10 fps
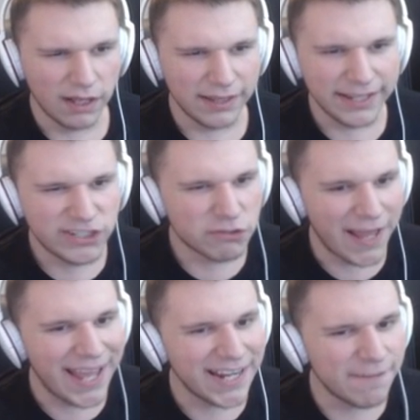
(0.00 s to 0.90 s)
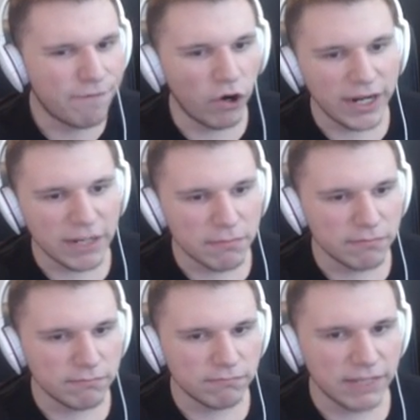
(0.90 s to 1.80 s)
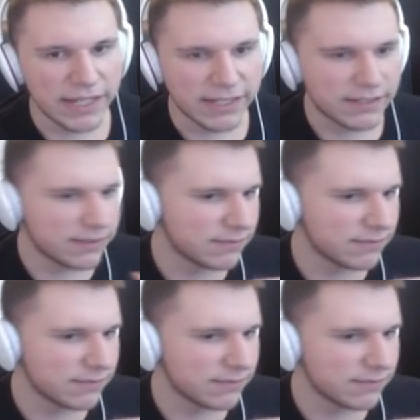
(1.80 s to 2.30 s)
Let's try and avoid them like